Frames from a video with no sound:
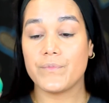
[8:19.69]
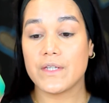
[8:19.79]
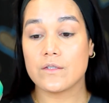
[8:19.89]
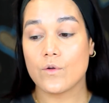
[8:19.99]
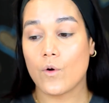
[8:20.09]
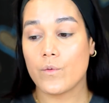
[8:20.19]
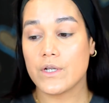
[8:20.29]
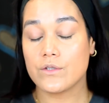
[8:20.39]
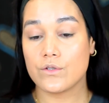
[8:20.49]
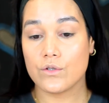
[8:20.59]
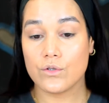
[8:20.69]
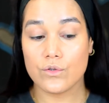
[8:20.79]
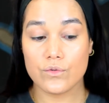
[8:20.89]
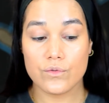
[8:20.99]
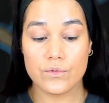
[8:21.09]
is always to
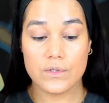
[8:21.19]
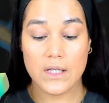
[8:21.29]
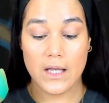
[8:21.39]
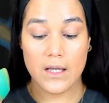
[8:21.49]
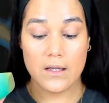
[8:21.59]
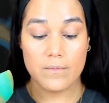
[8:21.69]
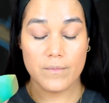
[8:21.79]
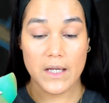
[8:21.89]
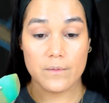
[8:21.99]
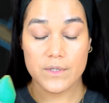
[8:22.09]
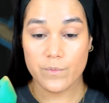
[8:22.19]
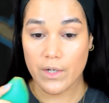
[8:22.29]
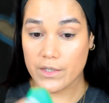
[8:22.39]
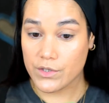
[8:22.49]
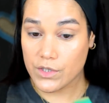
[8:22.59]
use a makeup
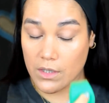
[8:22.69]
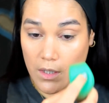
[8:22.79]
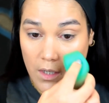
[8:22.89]
sponge.